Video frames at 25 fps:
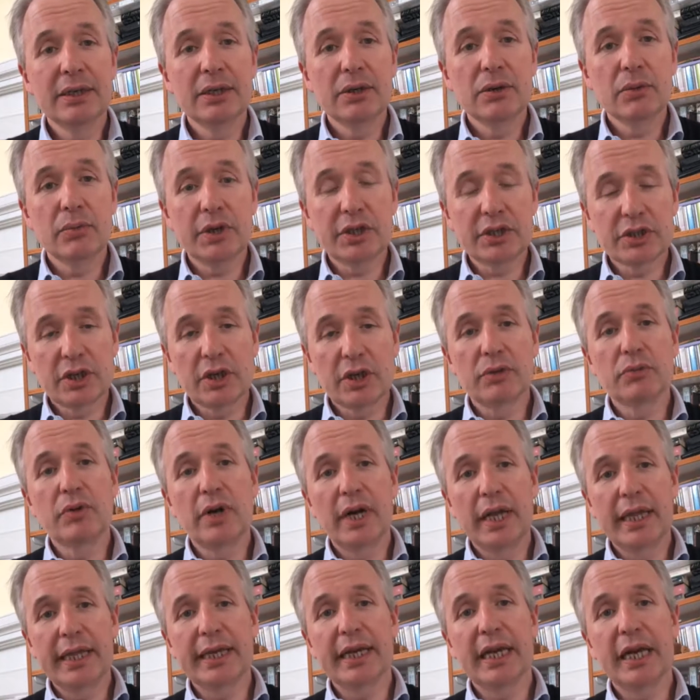which can
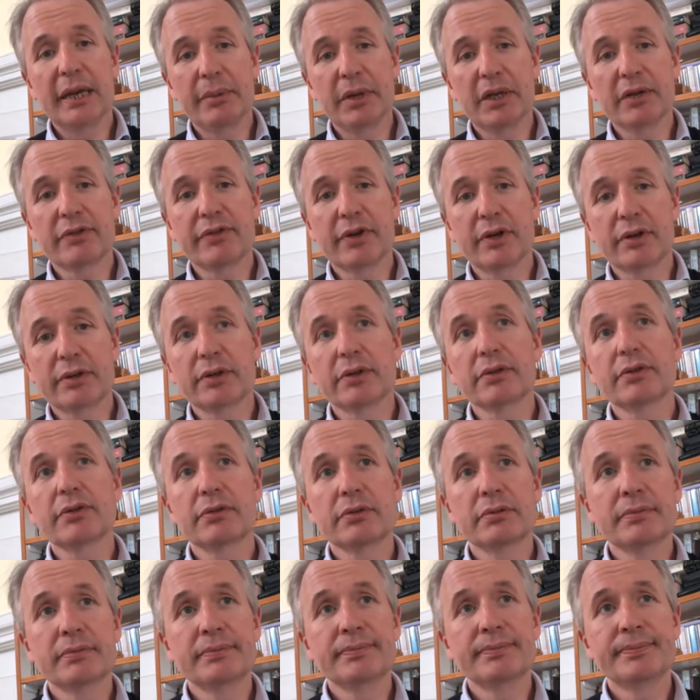really inhibit focus.
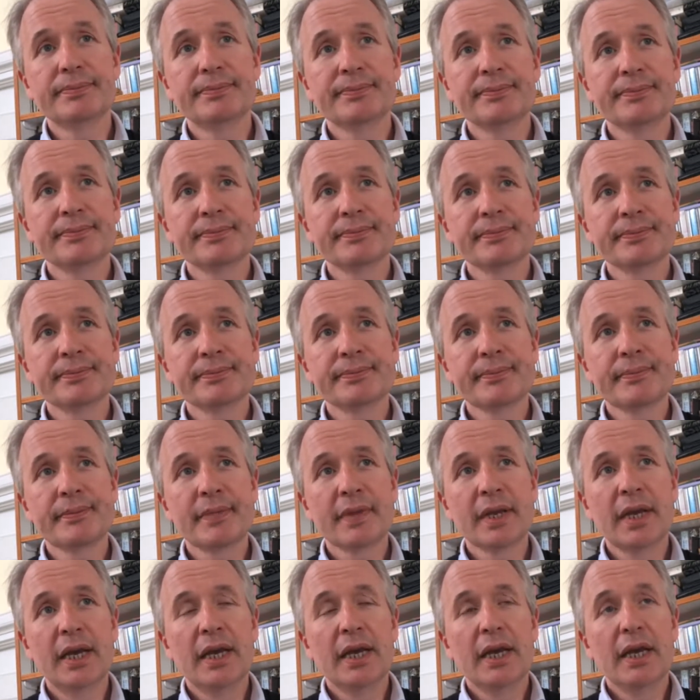
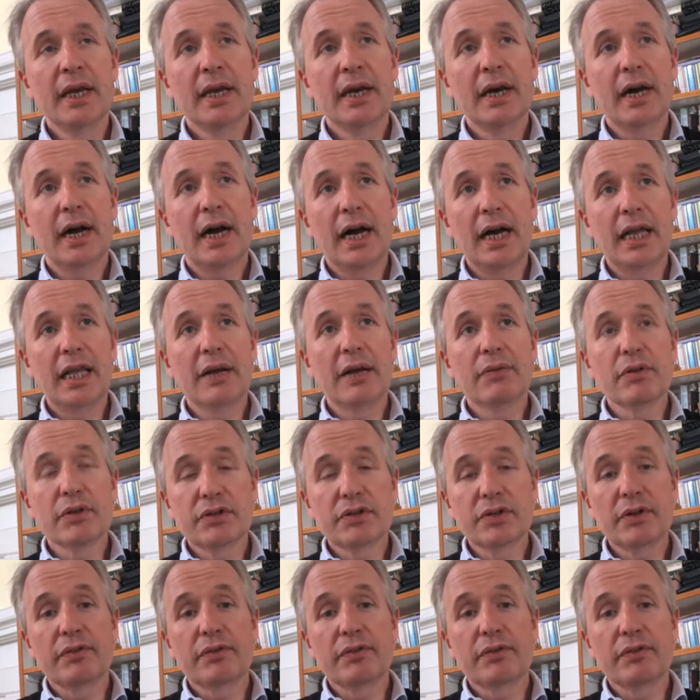High levels of